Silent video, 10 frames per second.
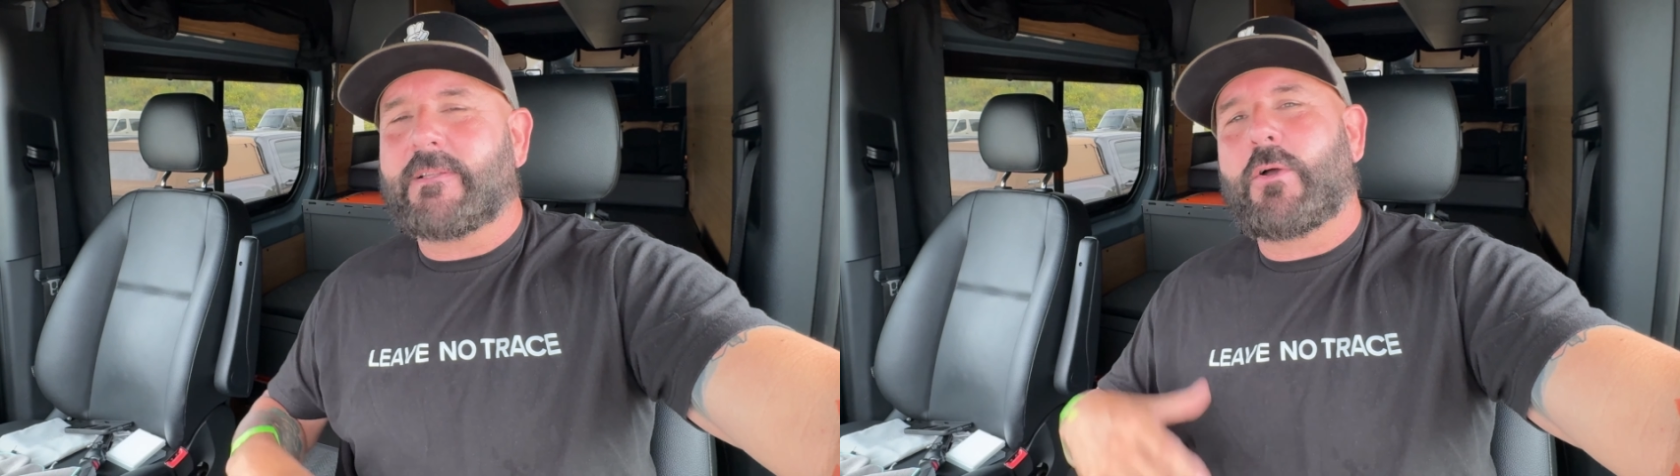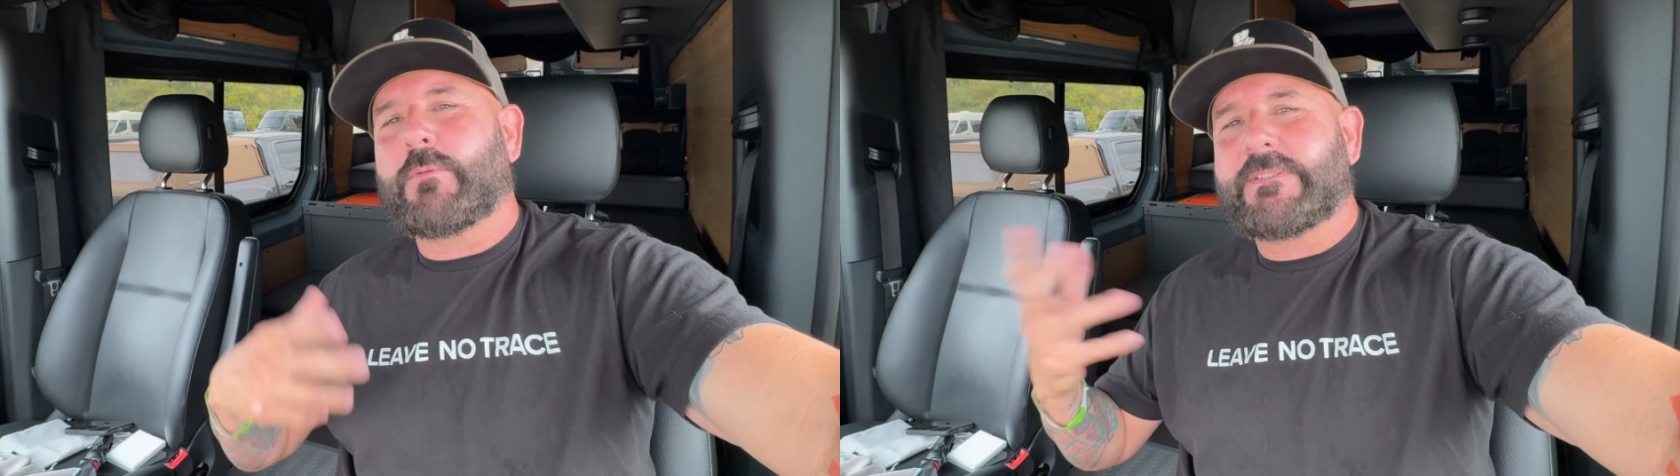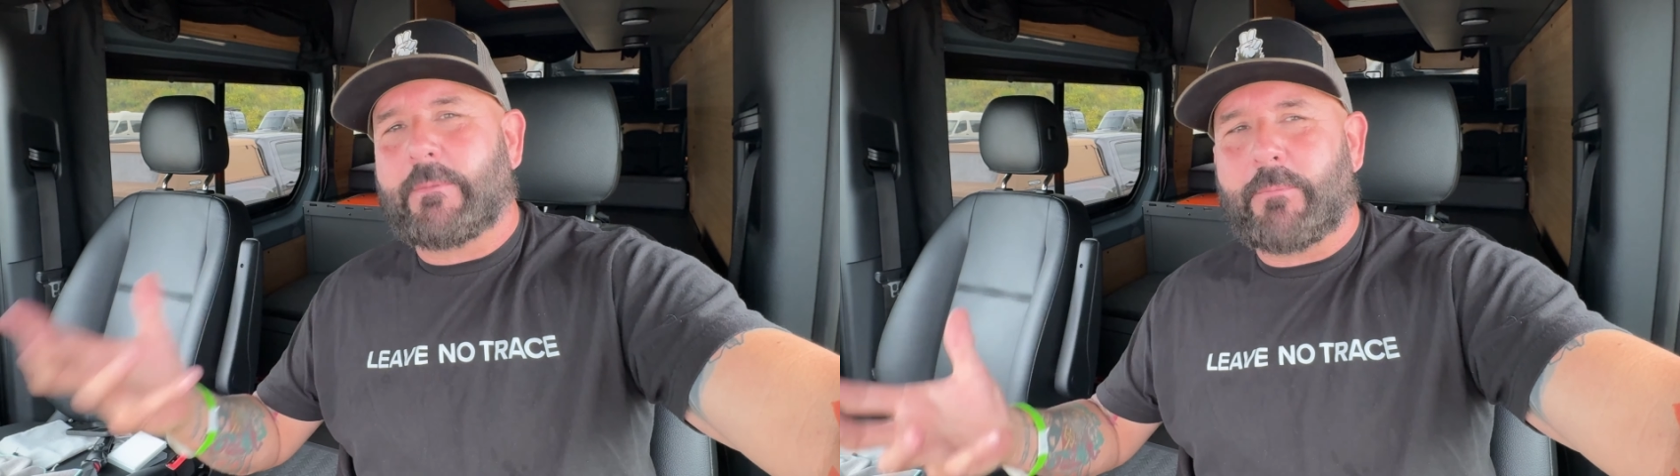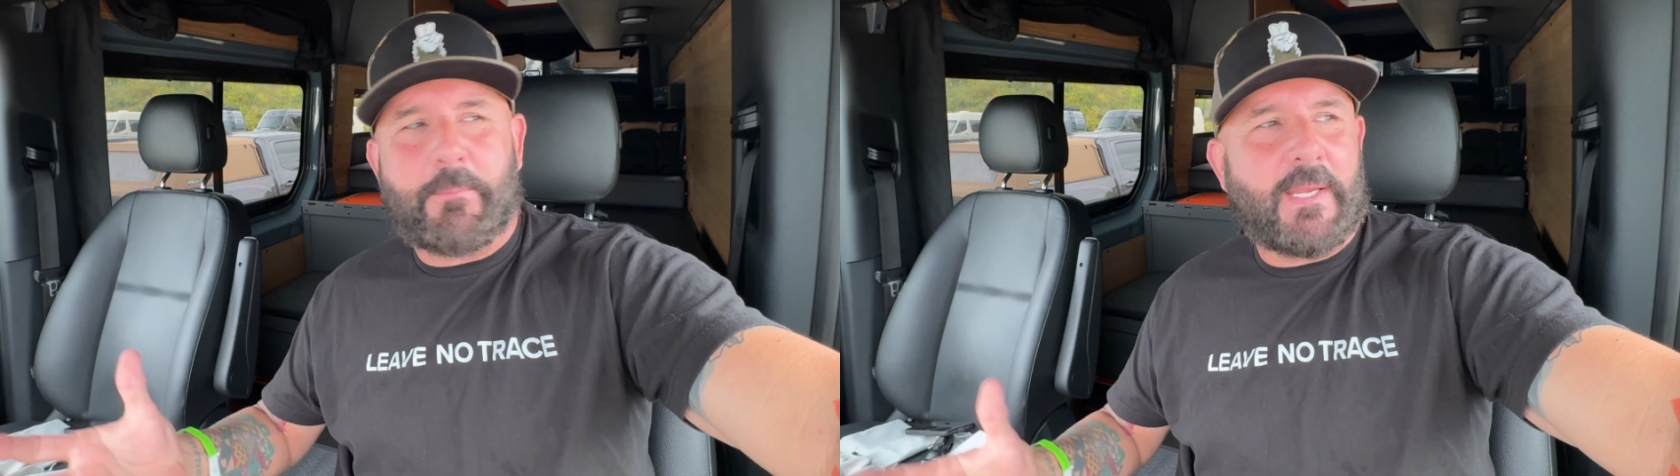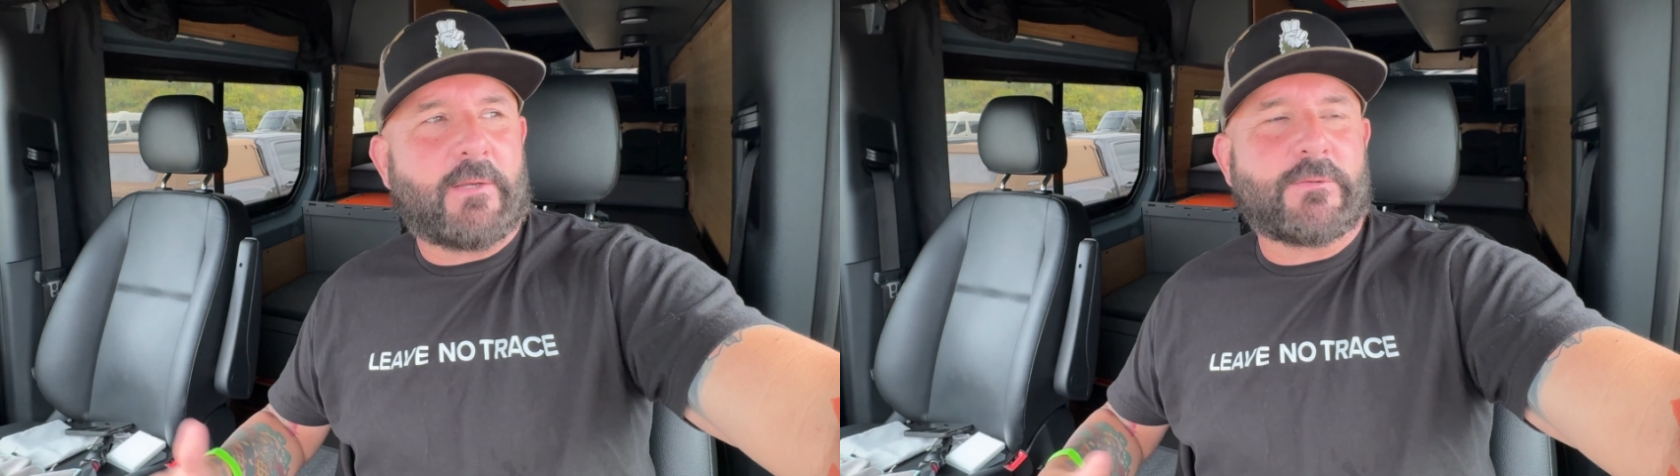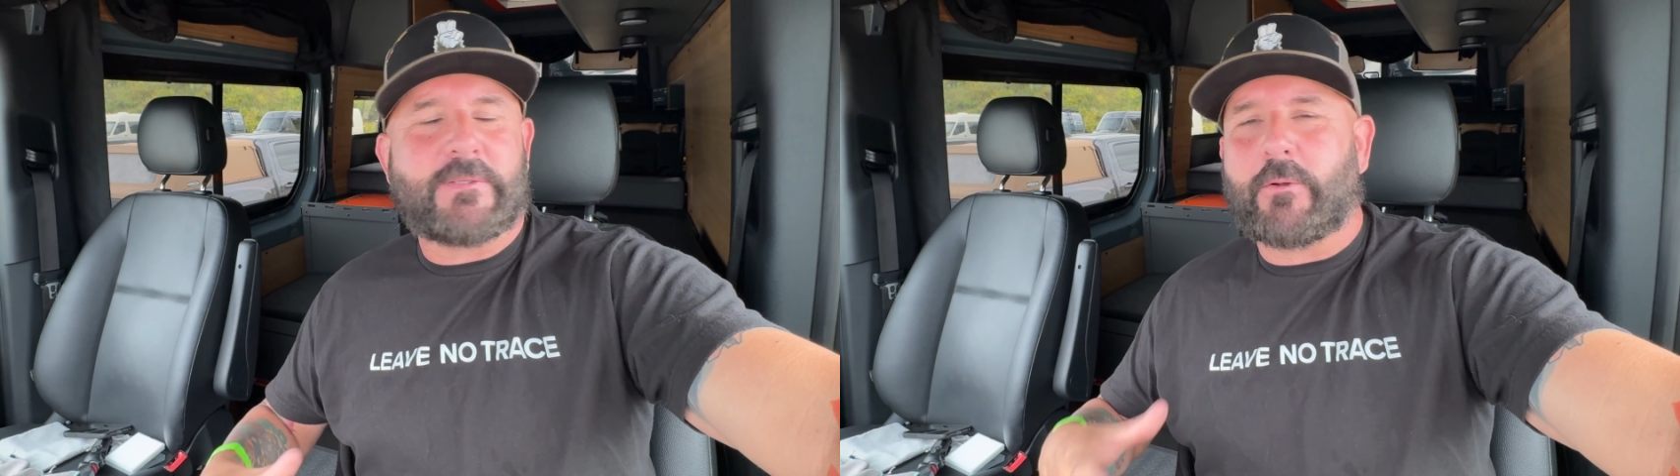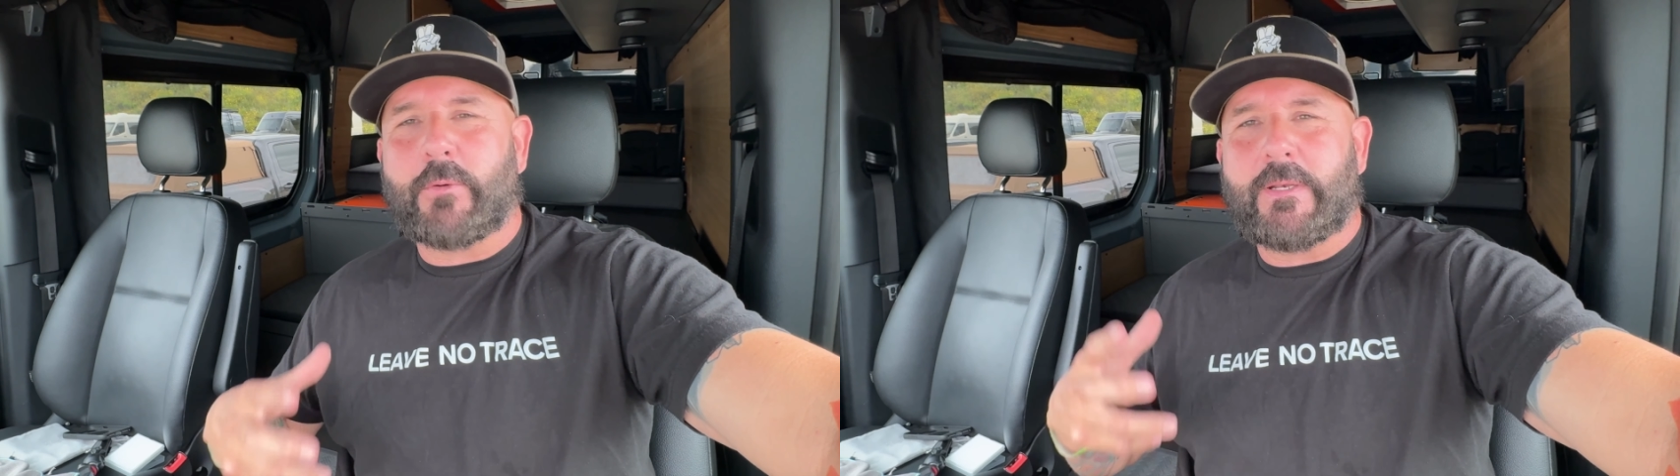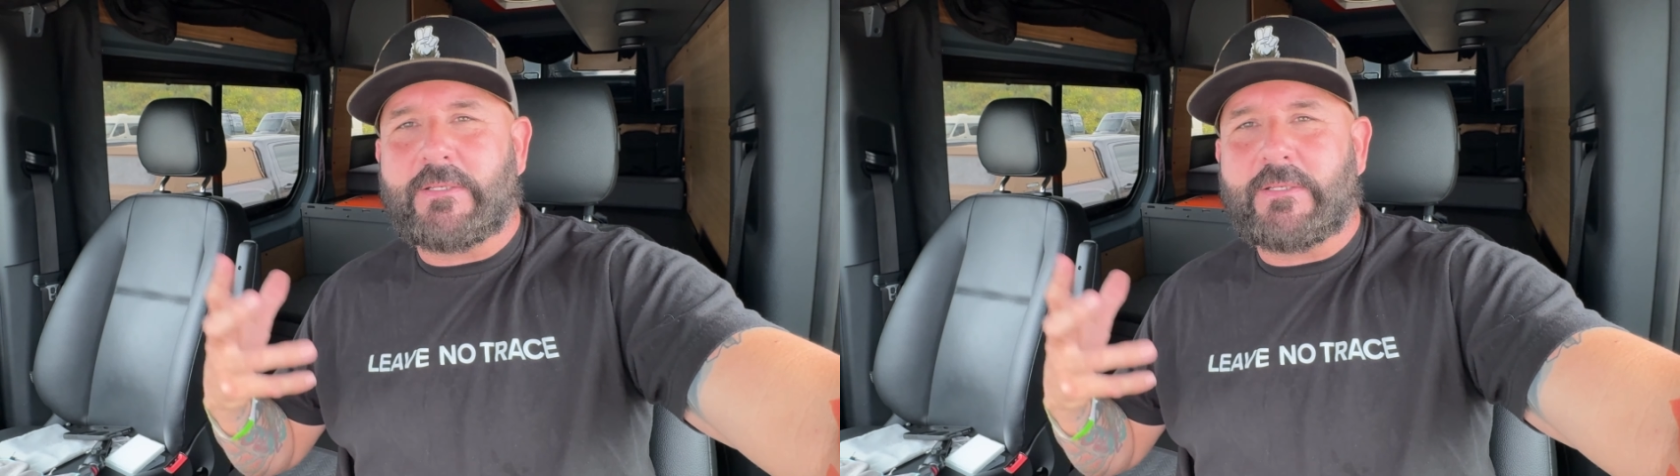along with some of the makers that already